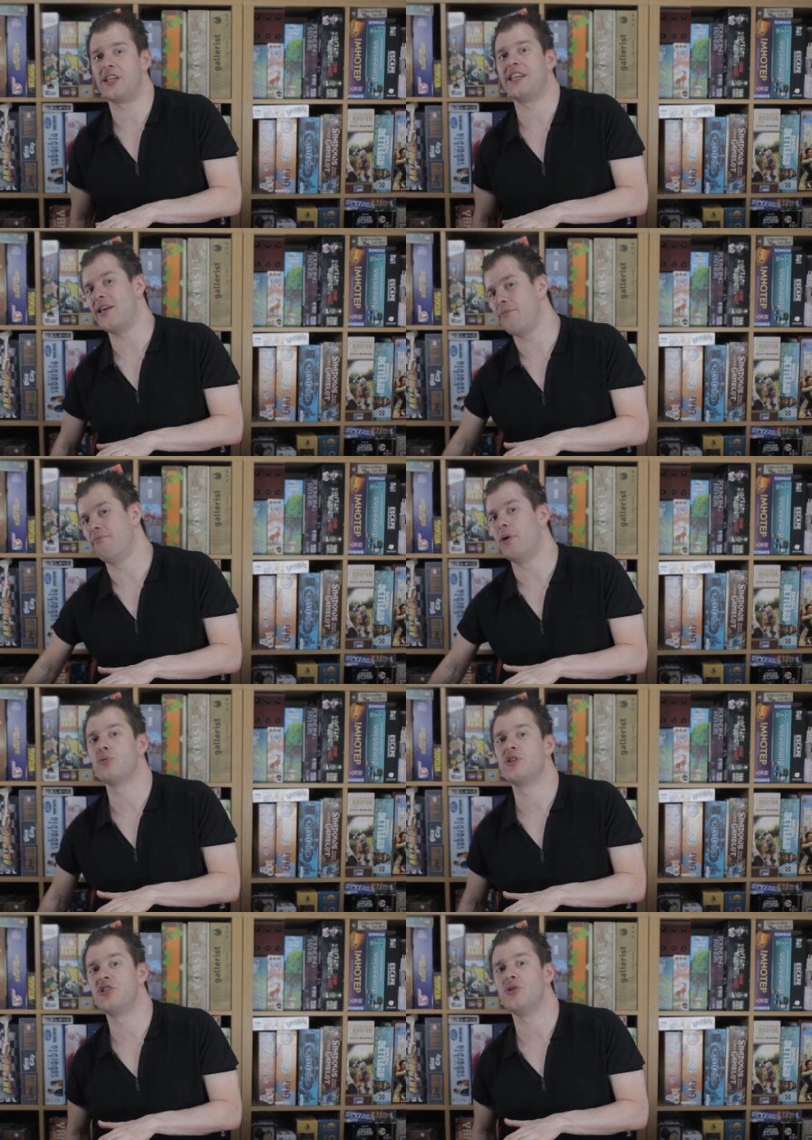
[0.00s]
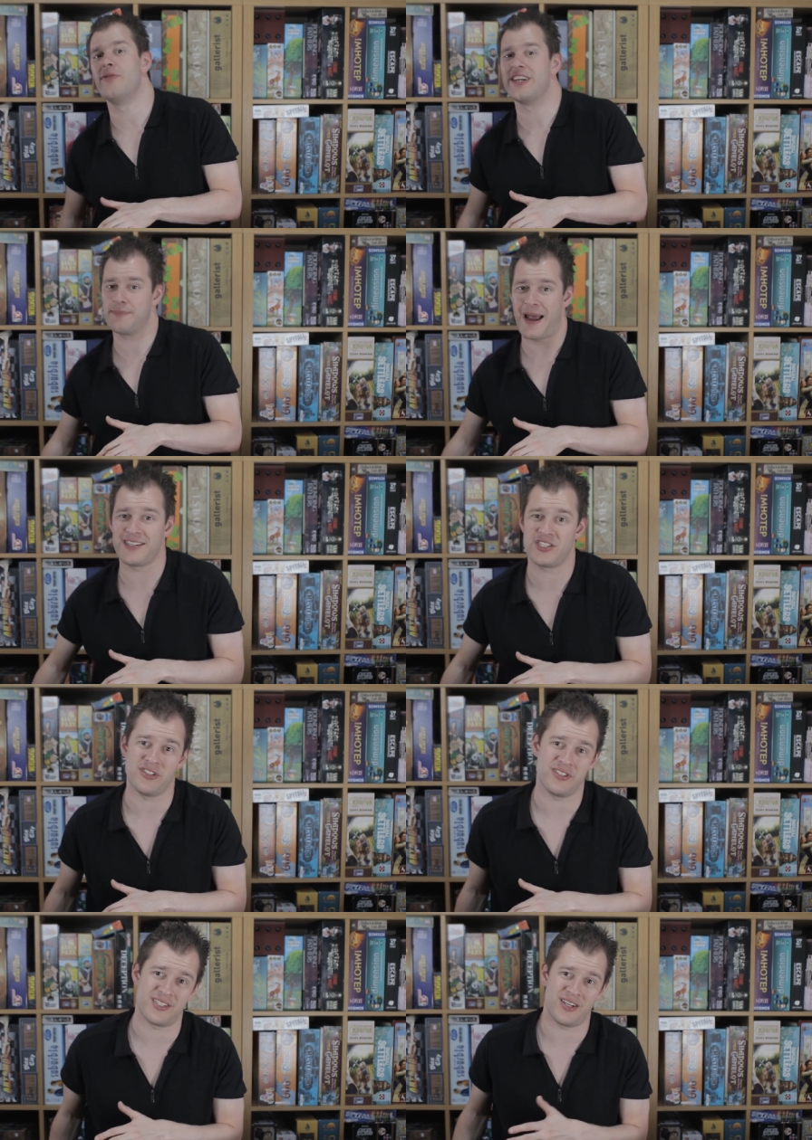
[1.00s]
of the multitude of
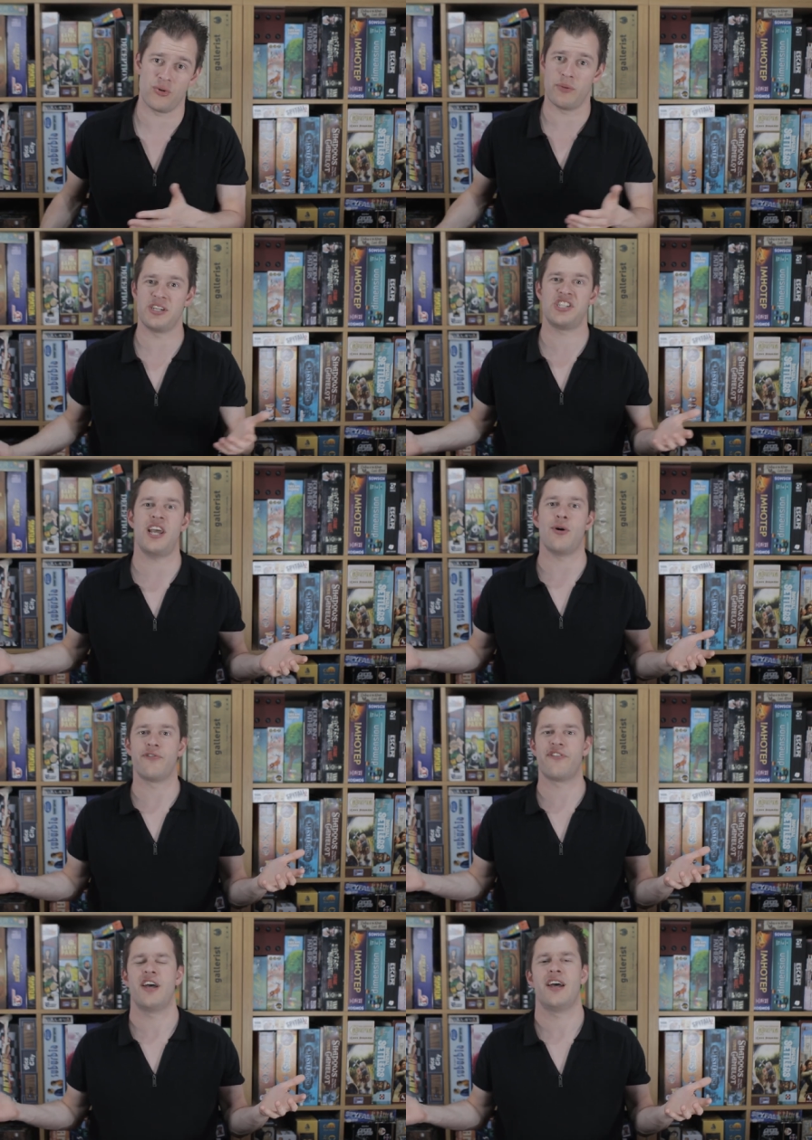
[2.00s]
expansions that are on my shelf?